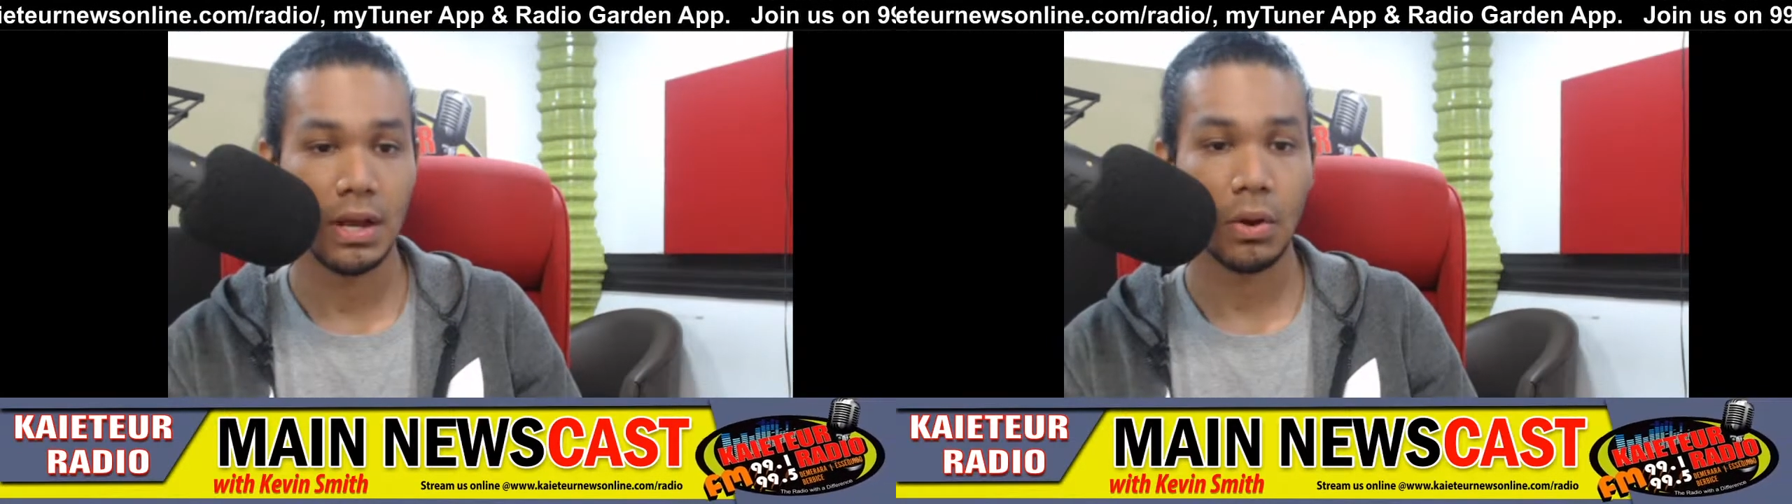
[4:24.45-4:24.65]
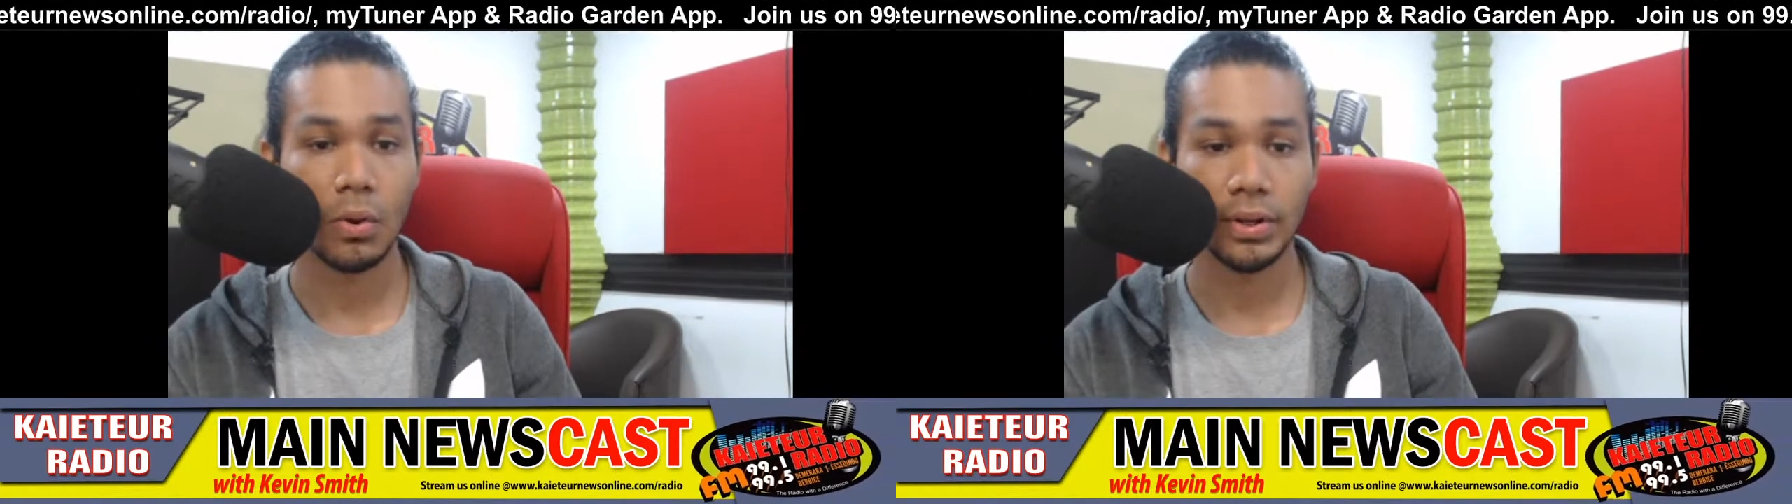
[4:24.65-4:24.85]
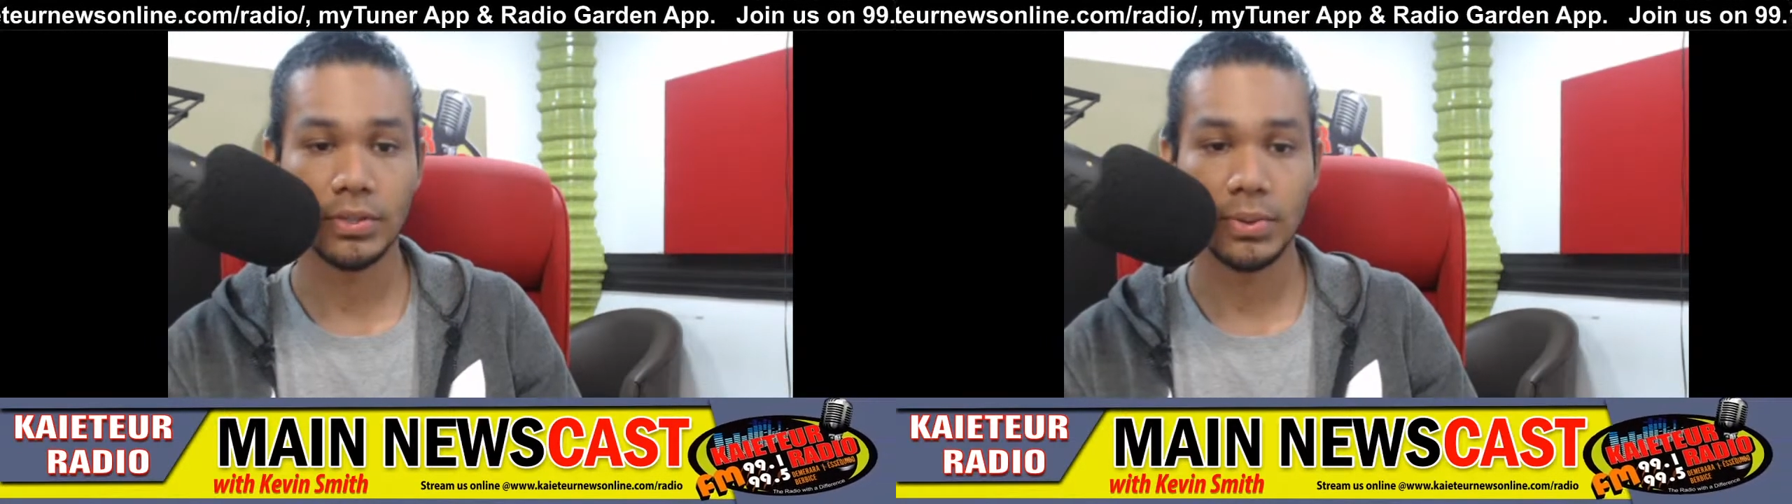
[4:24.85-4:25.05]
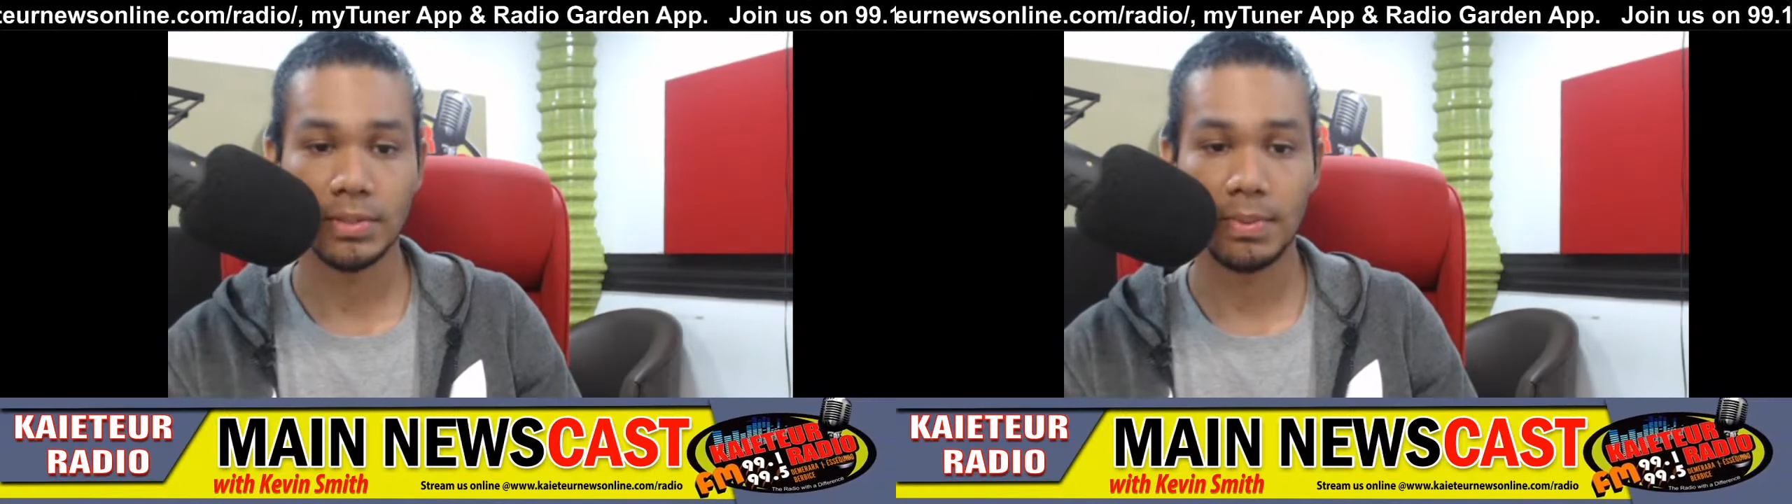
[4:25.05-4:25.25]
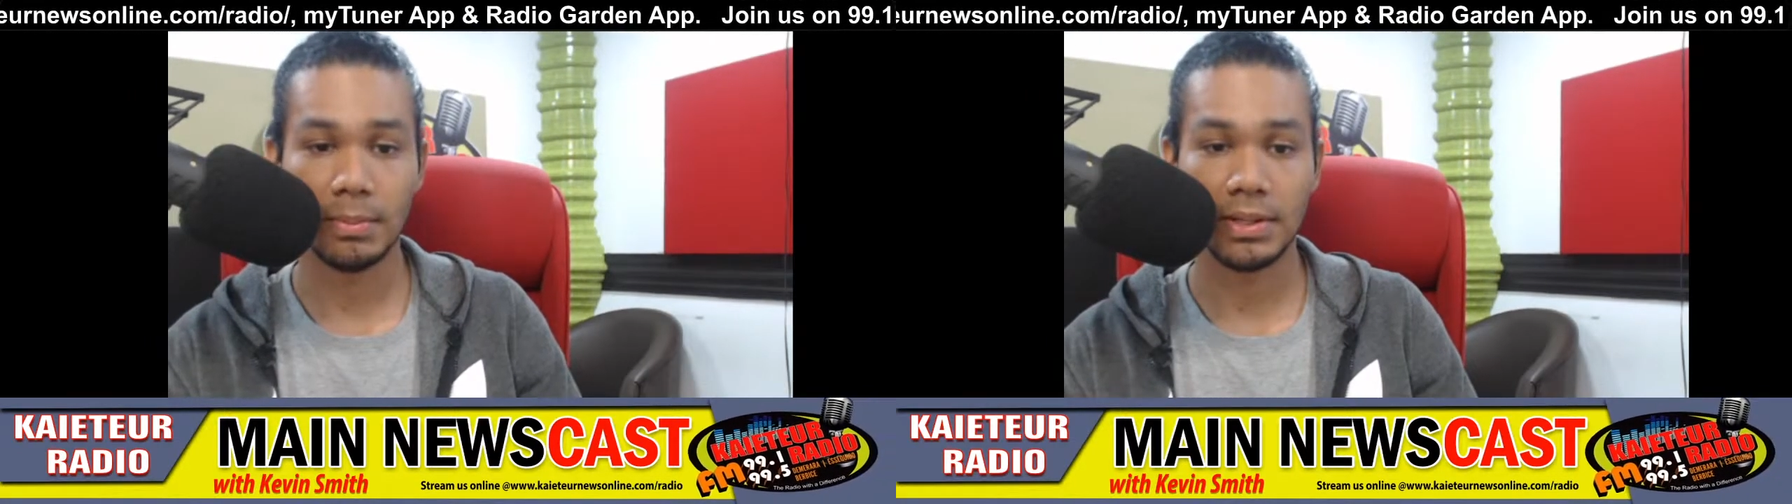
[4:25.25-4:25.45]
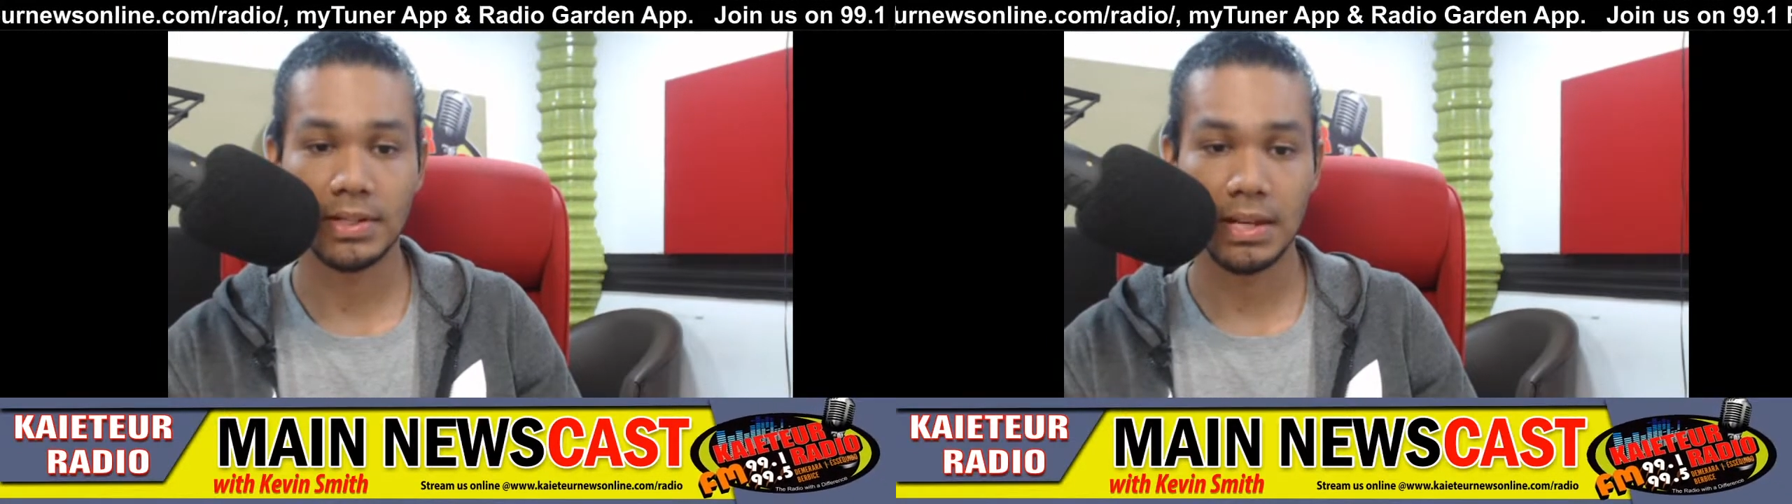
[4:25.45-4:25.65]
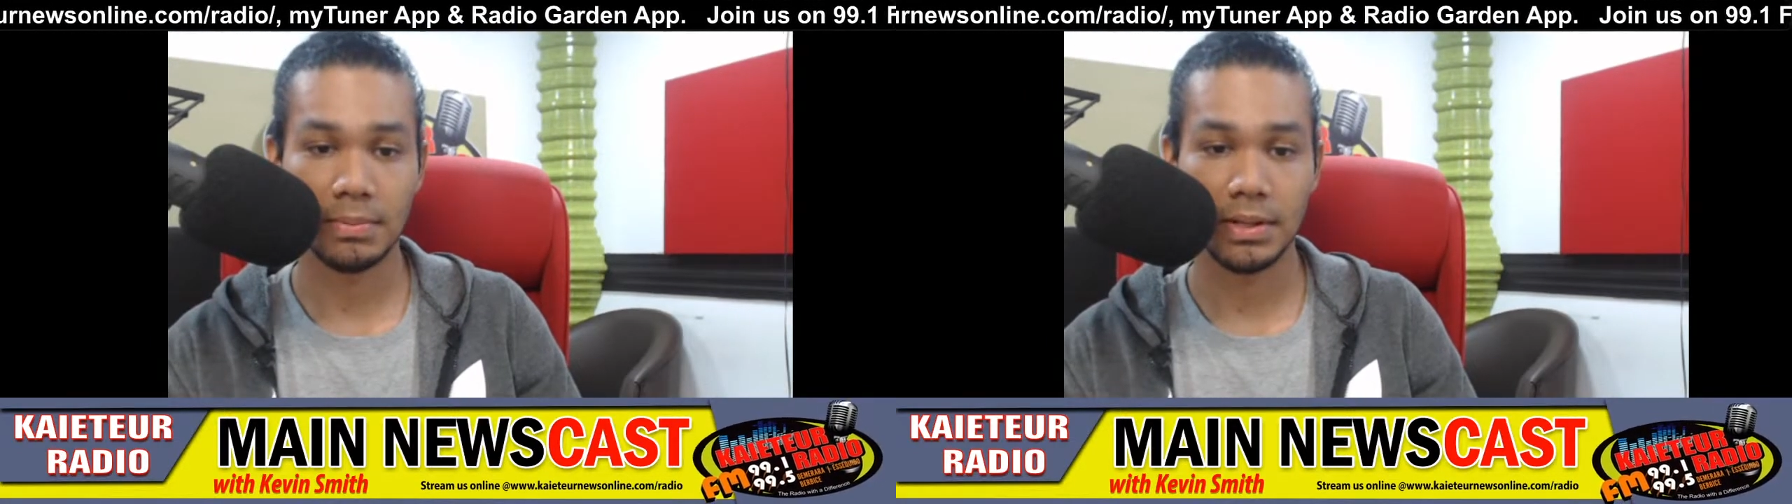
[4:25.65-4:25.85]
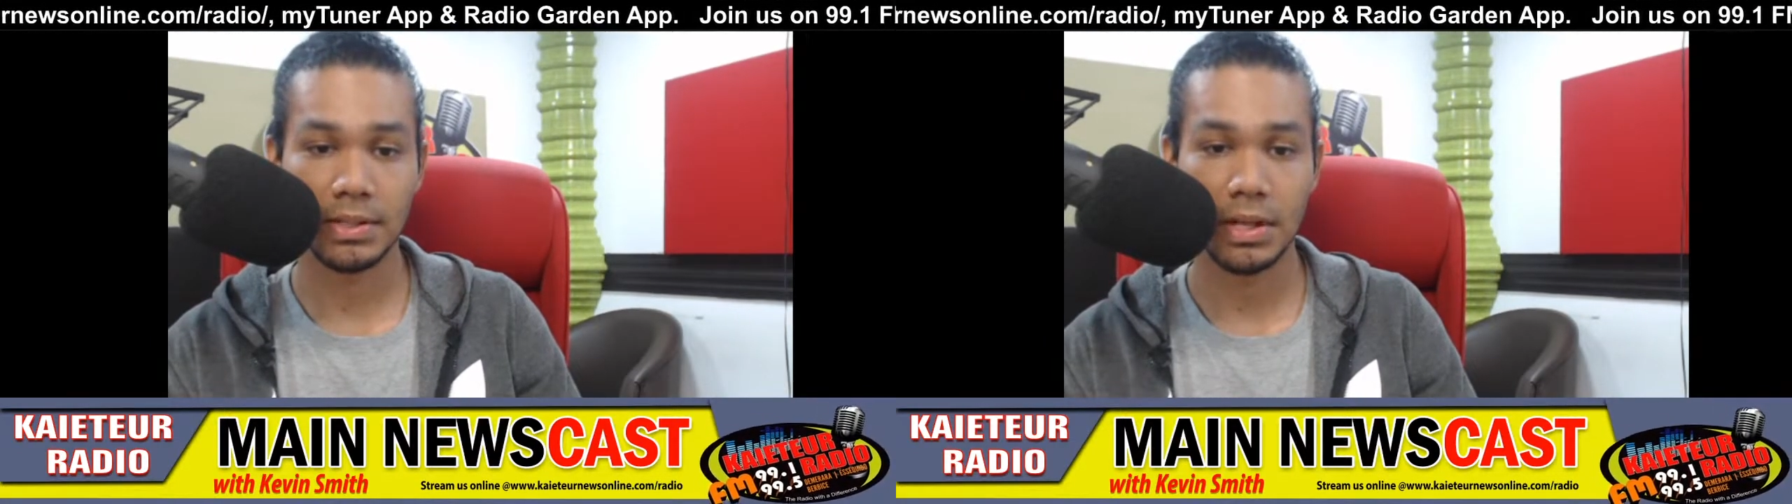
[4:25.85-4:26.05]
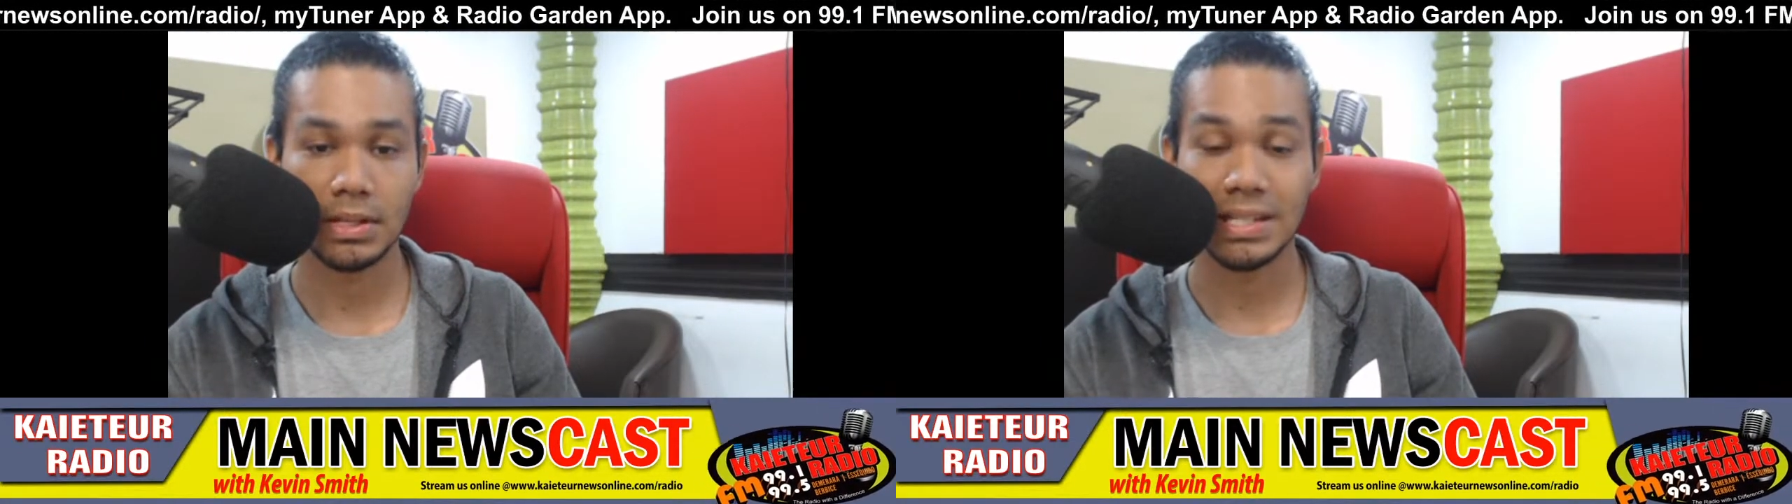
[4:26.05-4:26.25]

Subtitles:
according to its public statements,